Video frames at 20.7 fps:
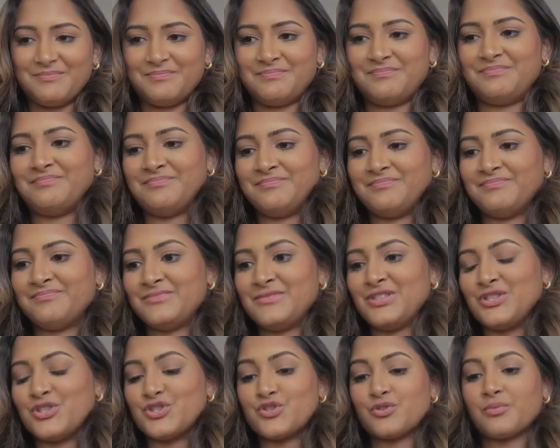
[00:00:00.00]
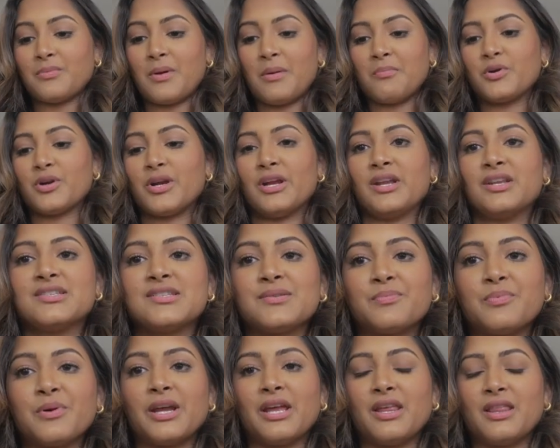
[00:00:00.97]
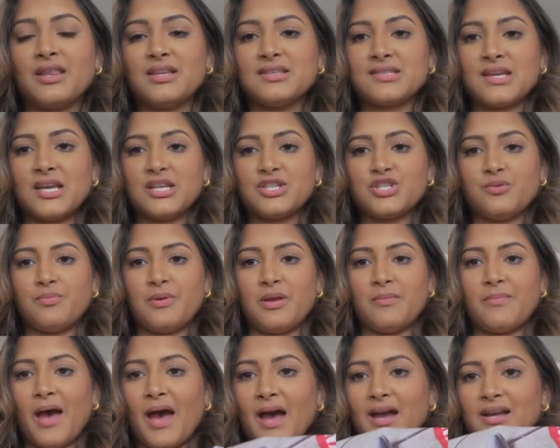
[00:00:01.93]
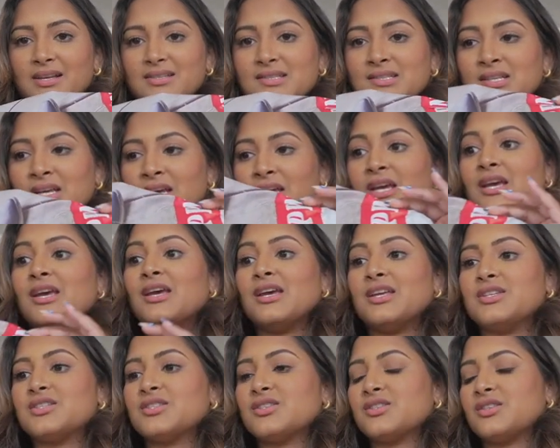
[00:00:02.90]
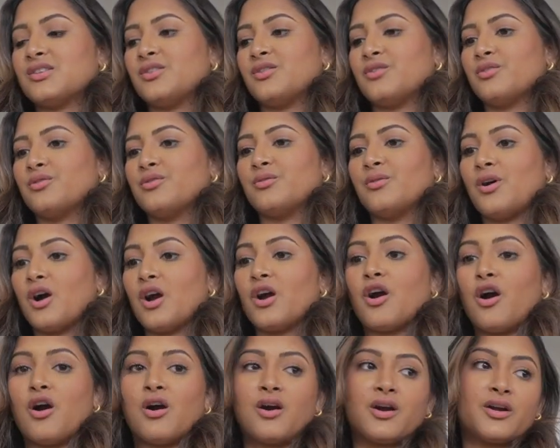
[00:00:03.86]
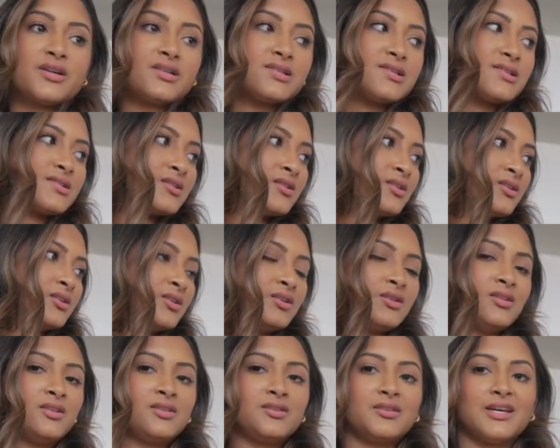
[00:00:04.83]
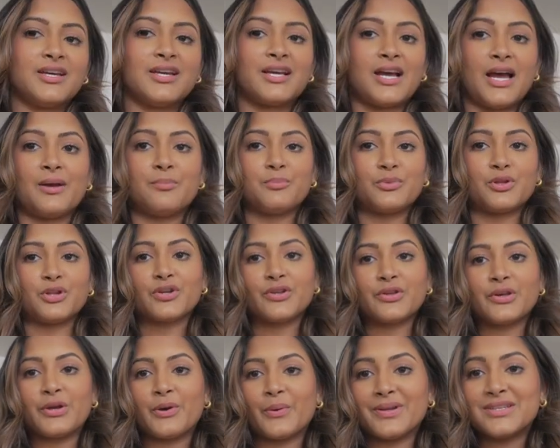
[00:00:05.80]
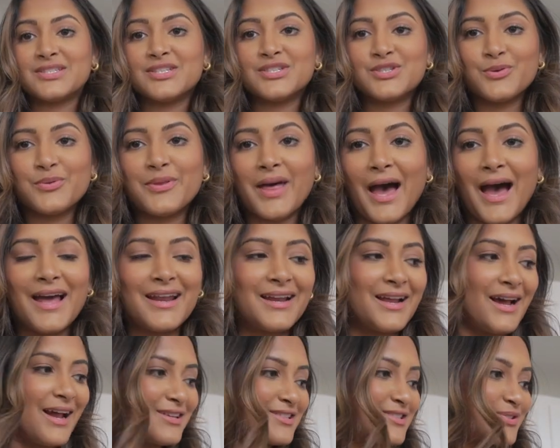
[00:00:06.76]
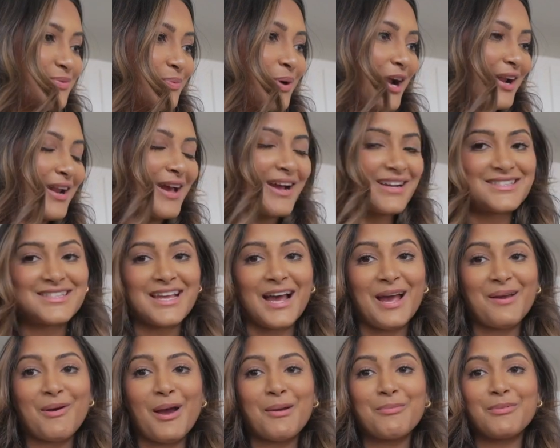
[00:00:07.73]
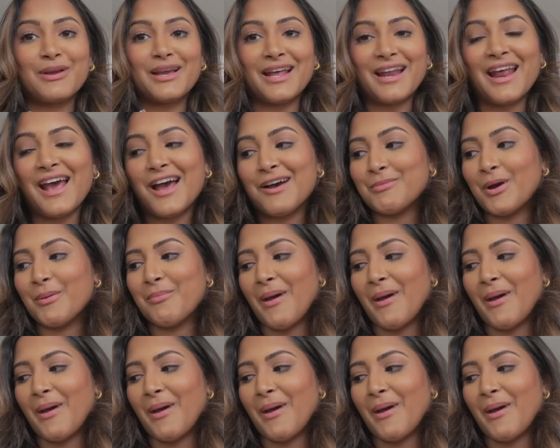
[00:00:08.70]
just remembering to bring these HEB bags into our cars. Like, I'm literally going to do that. I swear, next time I'm gonna have my